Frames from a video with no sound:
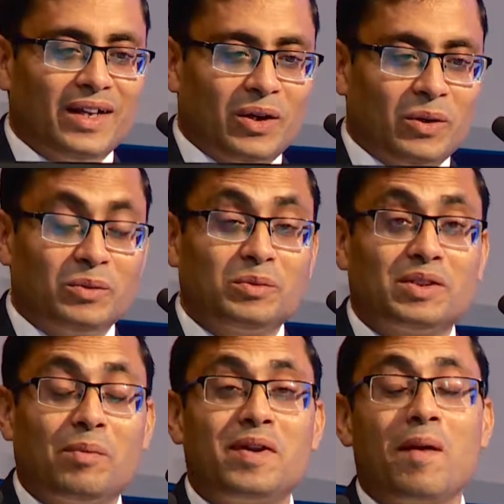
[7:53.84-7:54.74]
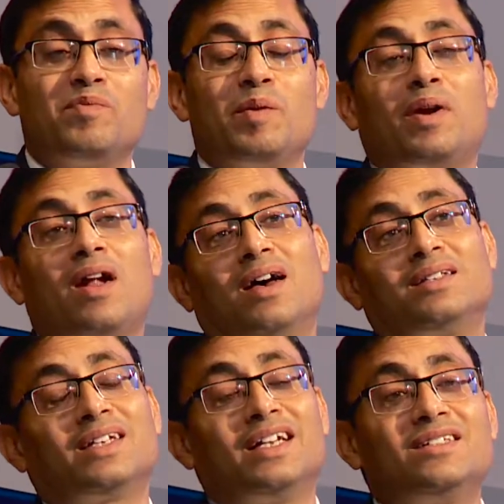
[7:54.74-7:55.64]
Now, sometimes people
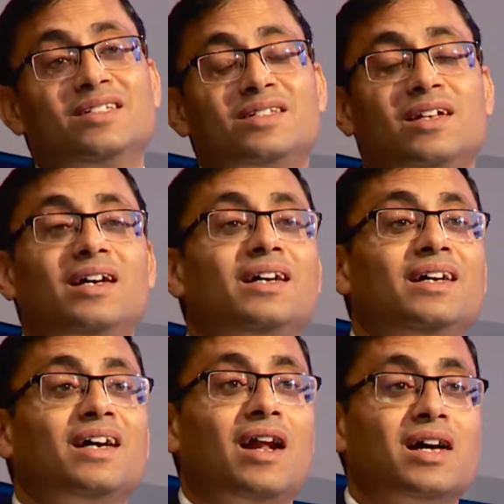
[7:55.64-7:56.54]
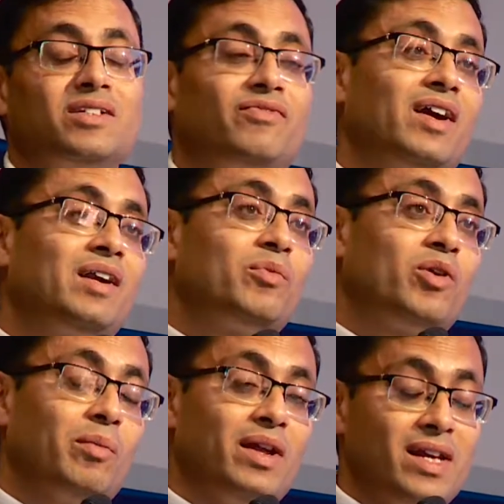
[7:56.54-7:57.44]
ask, is this a class effect?
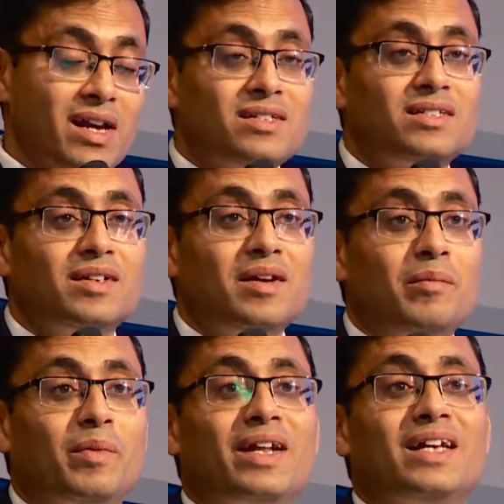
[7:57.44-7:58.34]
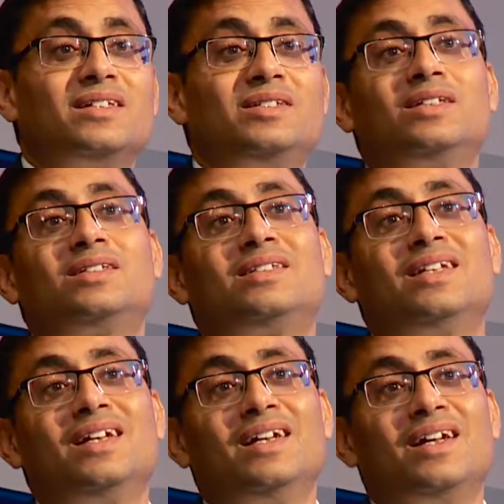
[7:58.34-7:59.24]
Probably yes. But is this
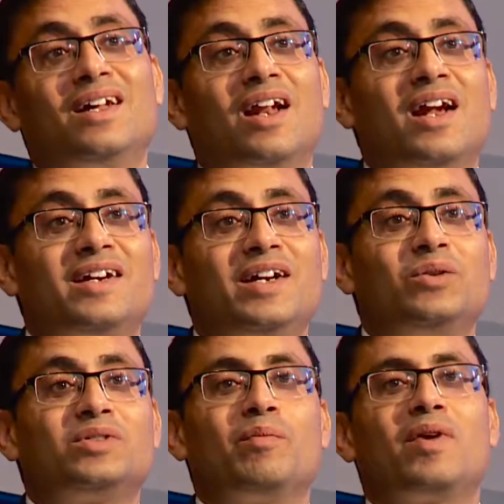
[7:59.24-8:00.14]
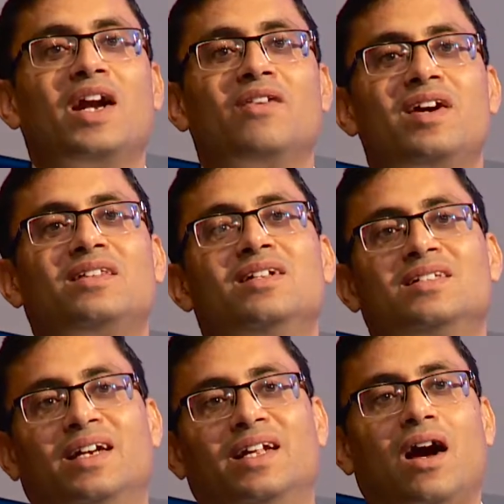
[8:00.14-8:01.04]
related to some kind of ethnicity?